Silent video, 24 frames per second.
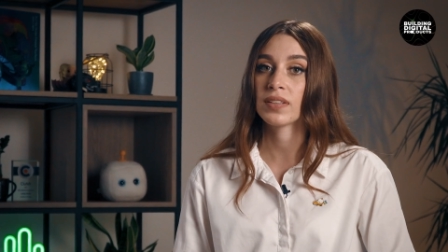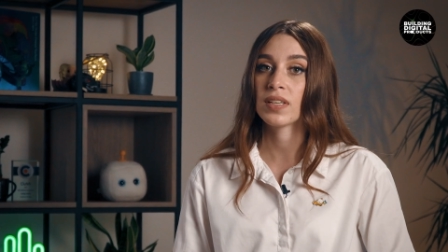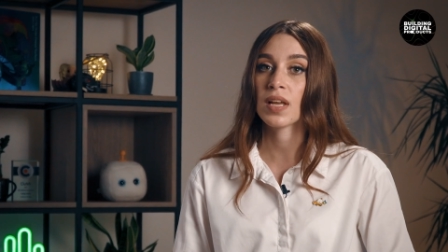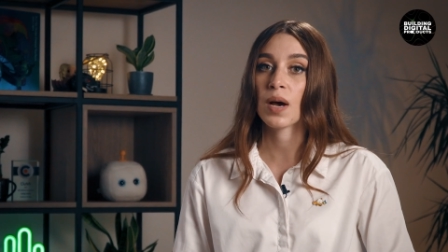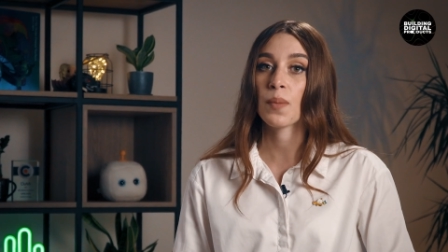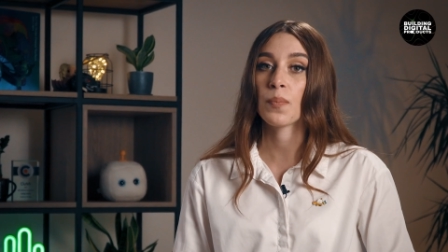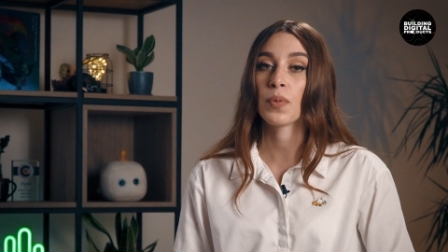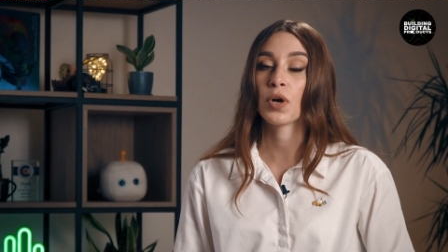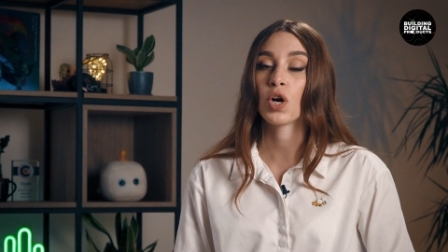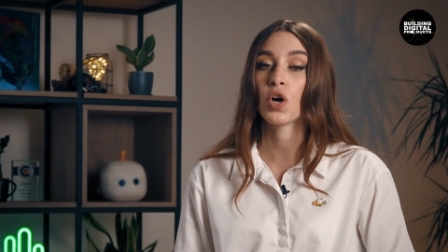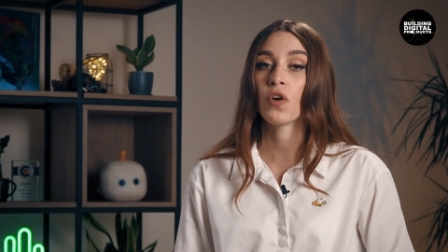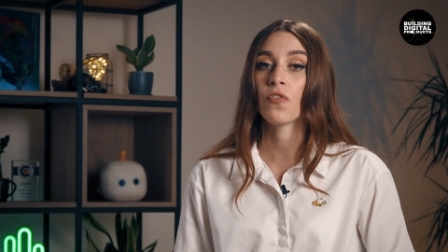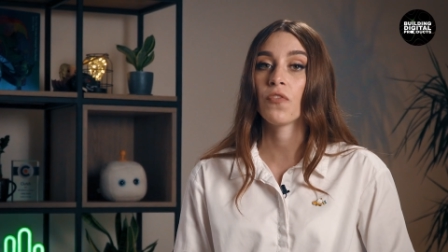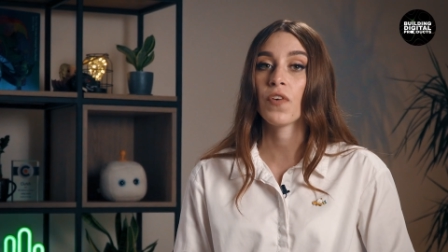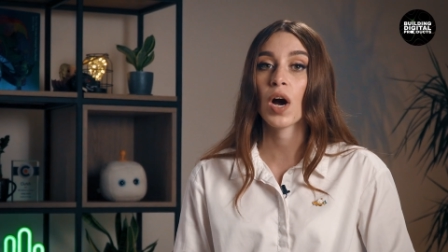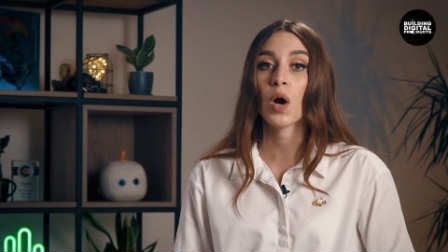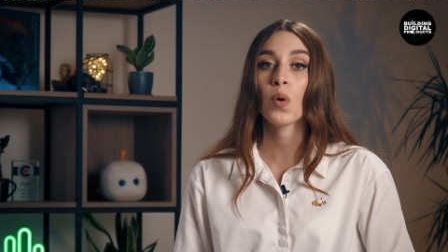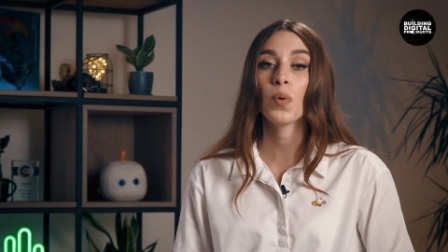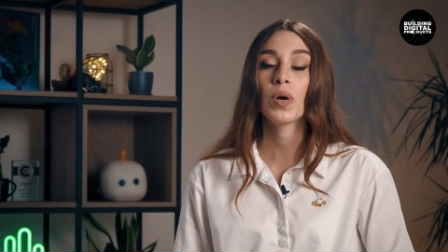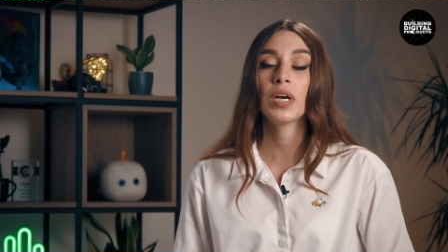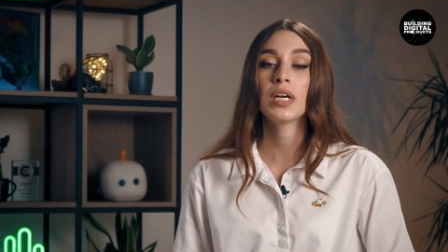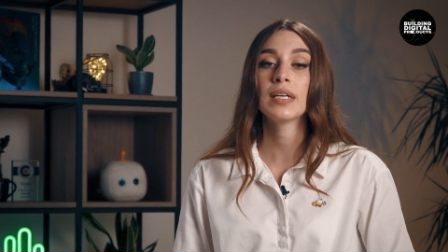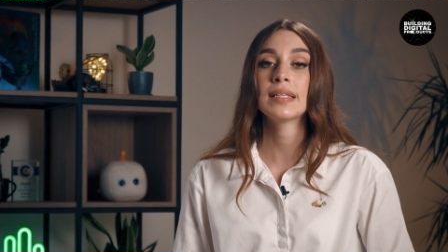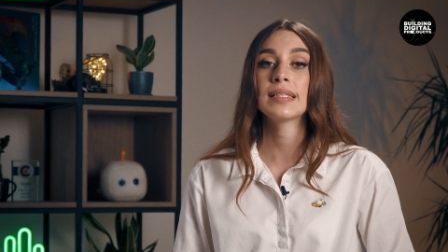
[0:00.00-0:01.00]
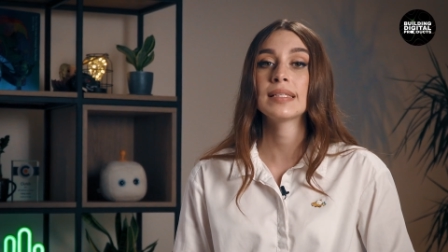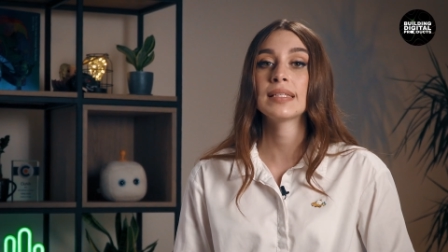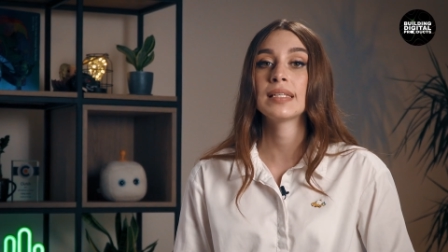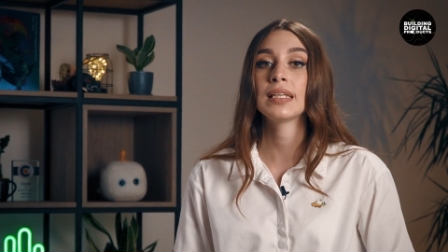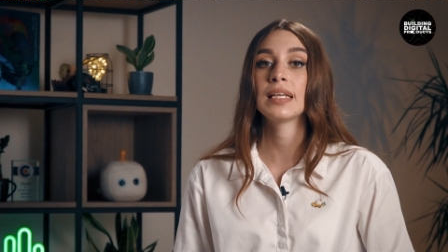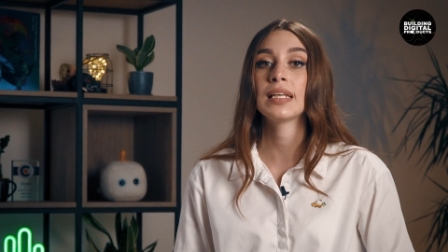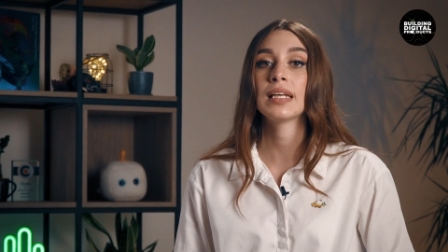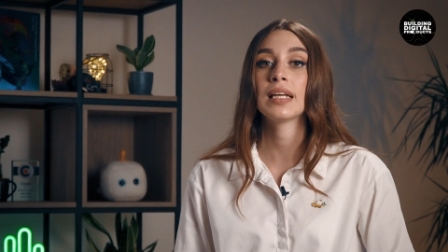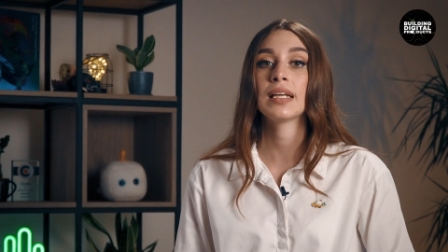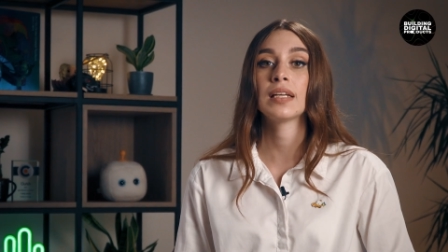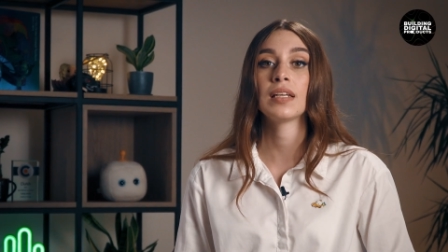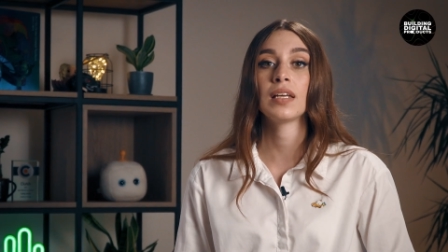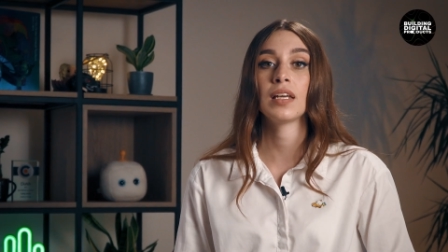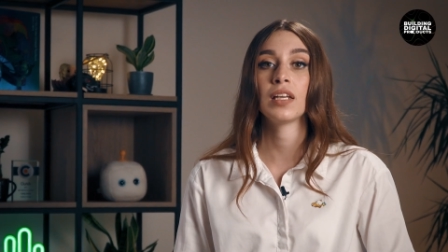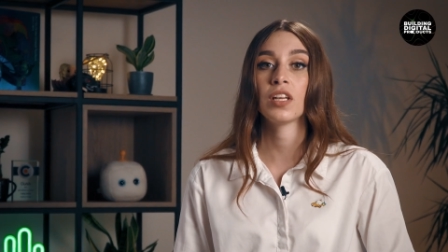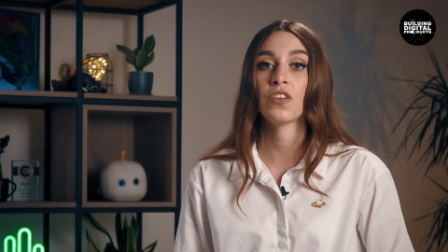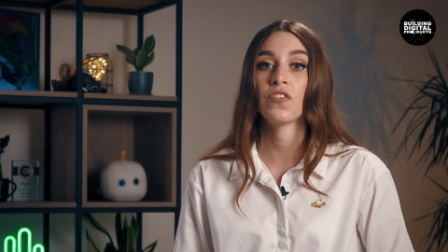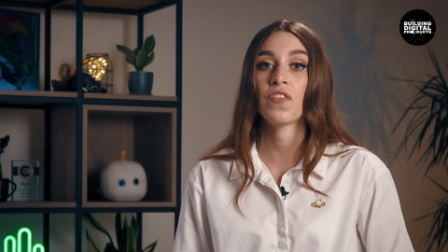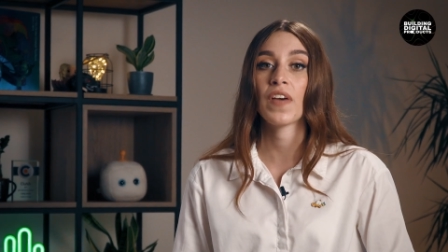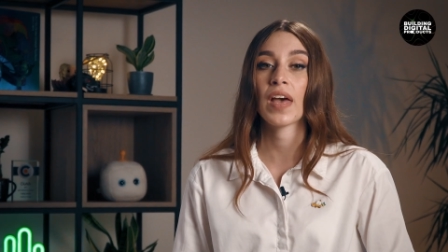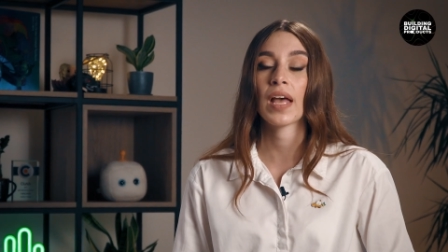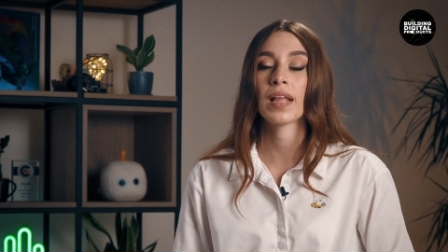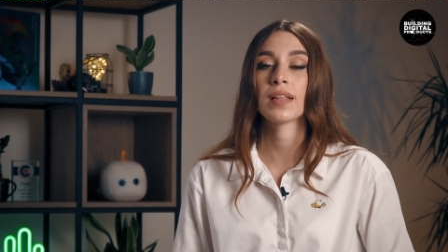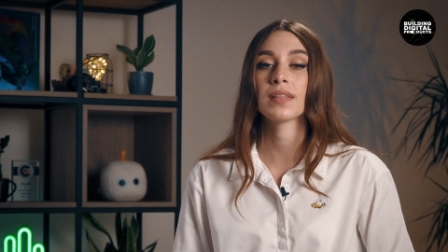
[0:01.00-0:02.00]
number of hours needed in
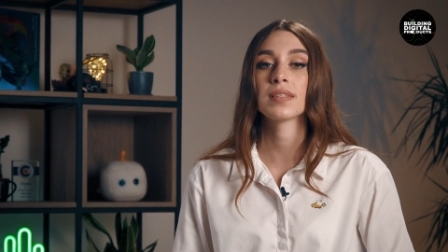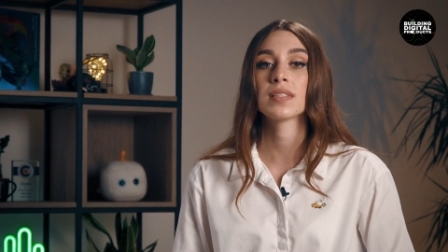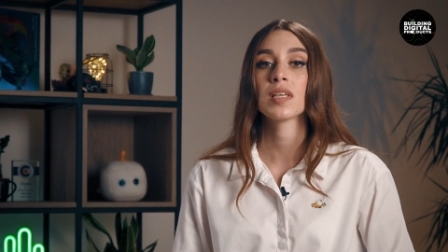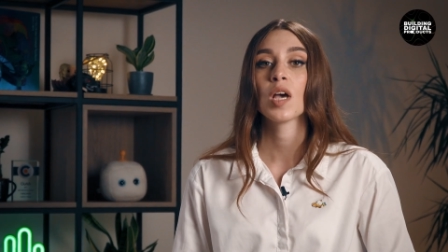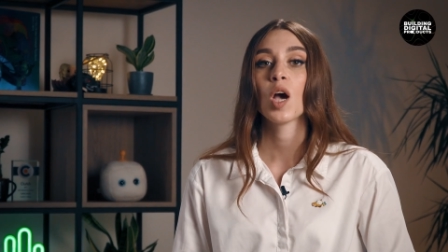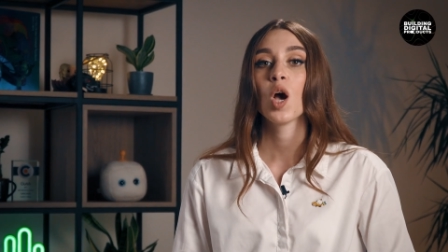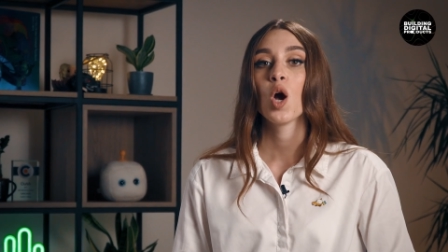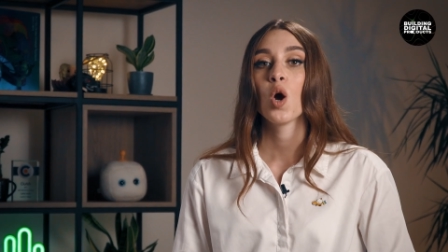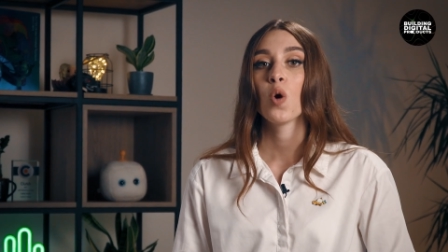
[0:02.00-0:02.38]
advance,